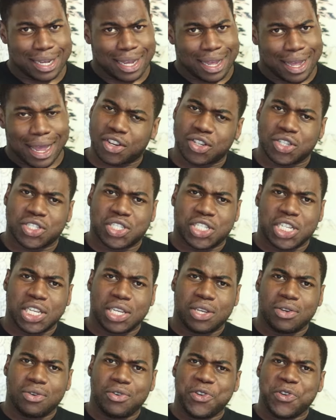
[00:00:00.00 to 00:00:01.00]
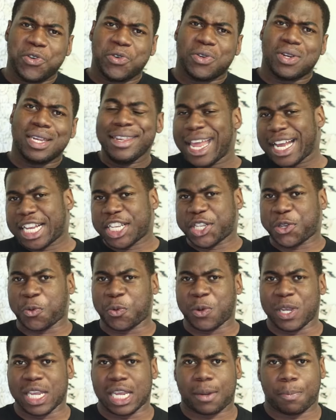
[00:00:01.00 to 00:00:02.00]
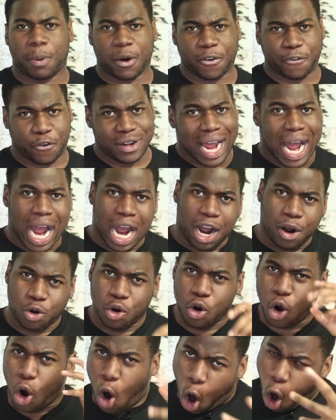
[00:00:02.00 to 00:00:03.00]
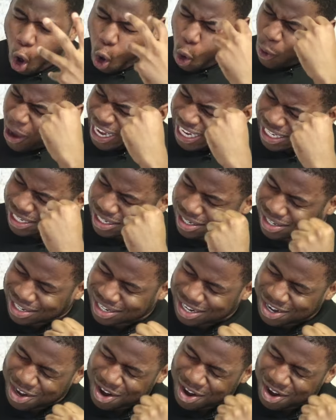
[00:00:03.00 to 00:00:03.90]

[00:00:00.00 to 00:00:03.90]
I shall see you next week. But for now, always,